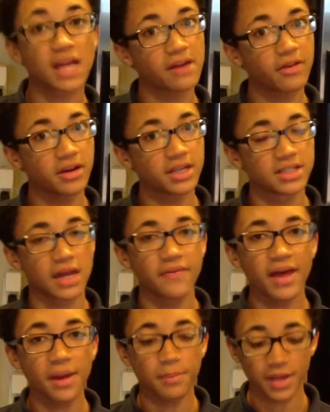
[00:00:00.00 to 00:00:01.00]
I've already done
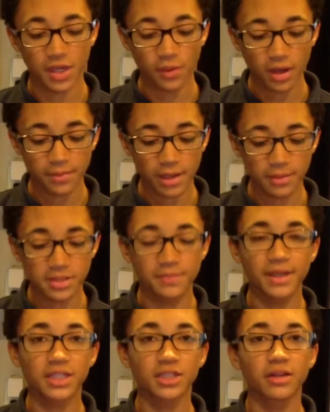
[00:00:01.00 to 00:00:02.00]
that, but you want to be able to
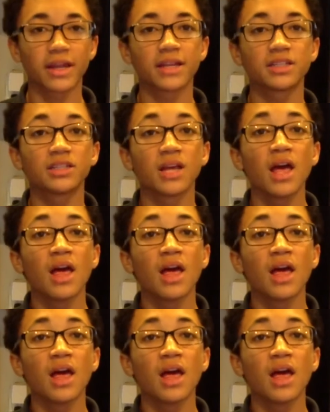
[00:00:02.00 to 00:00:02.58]
make sure that it's